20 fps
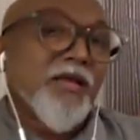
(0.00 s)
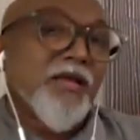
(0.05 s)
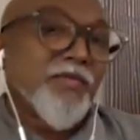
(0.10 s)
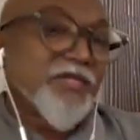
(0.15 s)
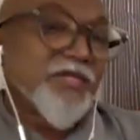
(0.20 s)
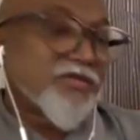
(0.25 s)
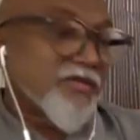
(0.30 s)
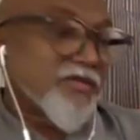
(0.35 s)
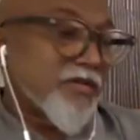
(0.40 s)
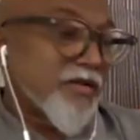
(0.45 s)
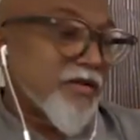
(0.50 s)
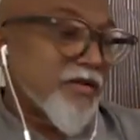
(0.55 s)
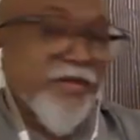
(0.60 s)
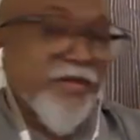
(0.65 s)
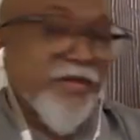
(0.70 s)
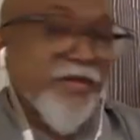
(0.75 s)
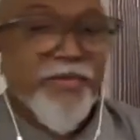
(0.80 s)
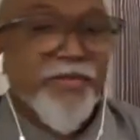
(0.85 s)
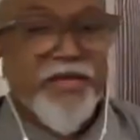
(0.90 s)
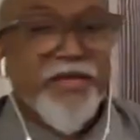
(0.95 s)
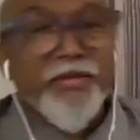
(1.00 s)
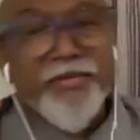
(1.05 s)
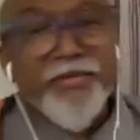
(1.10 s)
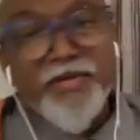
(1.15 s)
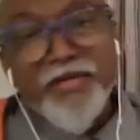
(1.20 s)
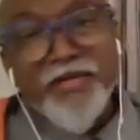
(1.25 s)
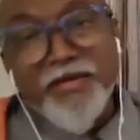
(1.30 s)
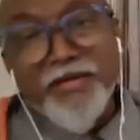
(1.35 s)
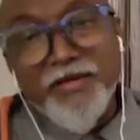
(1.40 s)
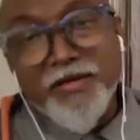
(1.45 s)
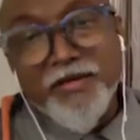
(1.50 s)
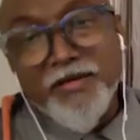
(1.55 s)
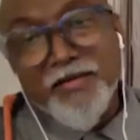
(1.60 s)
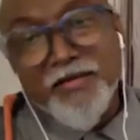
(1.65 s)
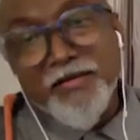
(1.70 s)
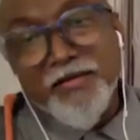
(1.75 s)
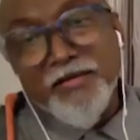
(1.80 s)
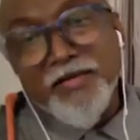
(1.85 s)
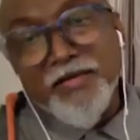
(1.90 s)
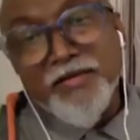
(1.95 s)
mr ma baby
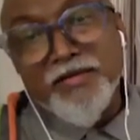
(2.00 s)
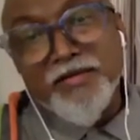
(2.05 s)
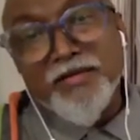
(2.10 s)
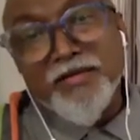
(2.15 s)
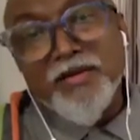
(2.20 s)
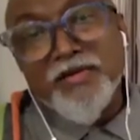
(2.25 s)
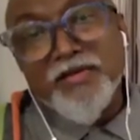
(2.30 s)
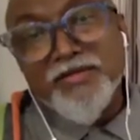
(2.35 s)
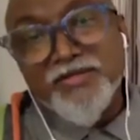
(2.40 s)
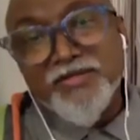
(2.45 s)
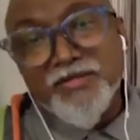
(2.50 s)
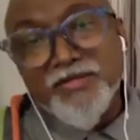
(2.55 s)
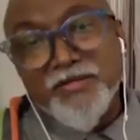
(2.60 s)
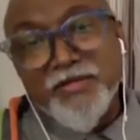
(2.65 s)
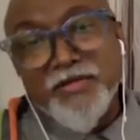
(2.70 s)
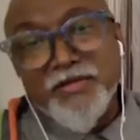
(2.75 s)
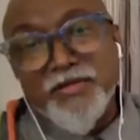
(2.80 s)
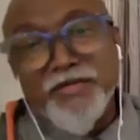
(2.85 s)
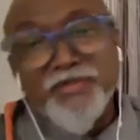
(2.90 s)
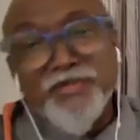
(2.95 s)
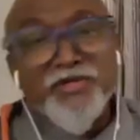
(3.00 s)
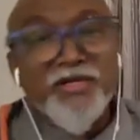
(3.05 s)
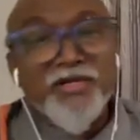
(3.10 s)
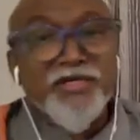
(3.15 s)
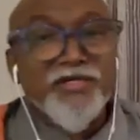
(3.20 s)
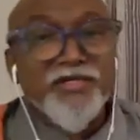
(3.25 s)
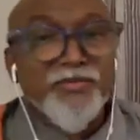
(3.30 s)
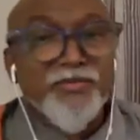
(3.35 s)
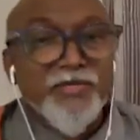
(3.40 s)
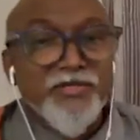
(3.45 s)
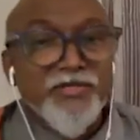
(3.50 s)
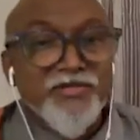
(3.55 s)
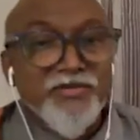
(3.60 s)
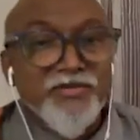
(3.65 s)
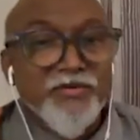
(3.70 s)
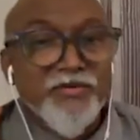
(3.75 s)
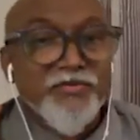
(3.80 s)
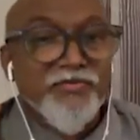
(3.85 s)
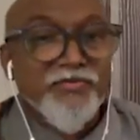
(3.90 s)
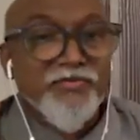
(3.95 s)
then culture and education
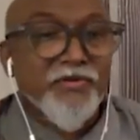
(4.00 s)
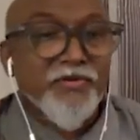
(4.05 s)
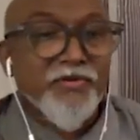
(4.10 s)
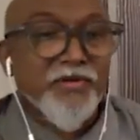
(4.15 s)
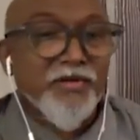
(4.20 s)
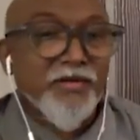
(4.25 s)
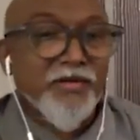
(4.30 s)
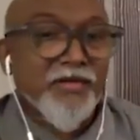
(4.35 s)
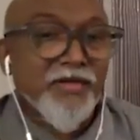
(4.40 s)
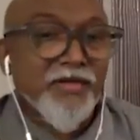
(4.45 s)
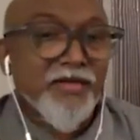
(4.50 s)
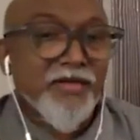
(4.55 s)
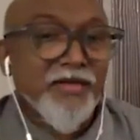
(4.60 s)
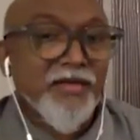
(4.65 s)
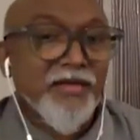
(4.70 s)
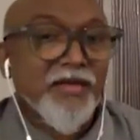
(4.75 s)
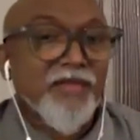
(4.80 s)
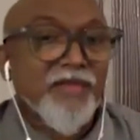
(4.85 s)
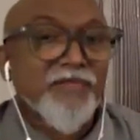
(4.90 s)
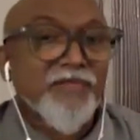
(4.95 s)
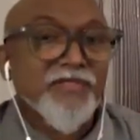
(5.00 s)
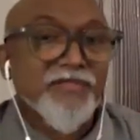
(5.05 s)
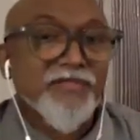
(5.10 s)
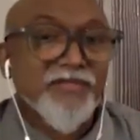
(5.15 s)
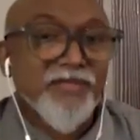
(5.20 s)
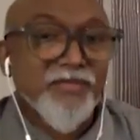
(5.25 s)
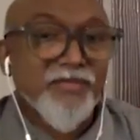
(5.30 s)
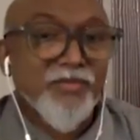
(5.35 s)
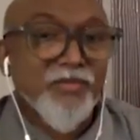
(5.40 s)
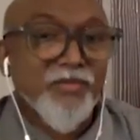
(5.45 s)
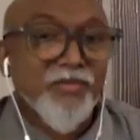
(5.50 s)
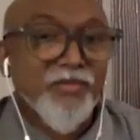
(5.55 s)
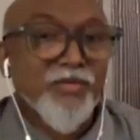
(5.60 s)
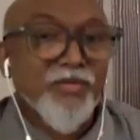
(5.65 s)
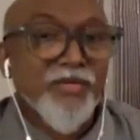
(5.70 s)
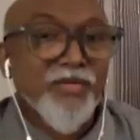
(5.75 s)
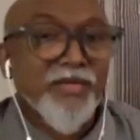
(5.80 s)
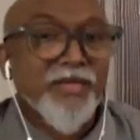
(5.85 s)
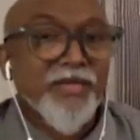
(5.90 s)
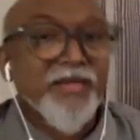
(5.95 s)
minister of uh, Kerala visited
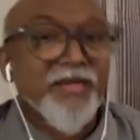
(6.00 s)
Mumbai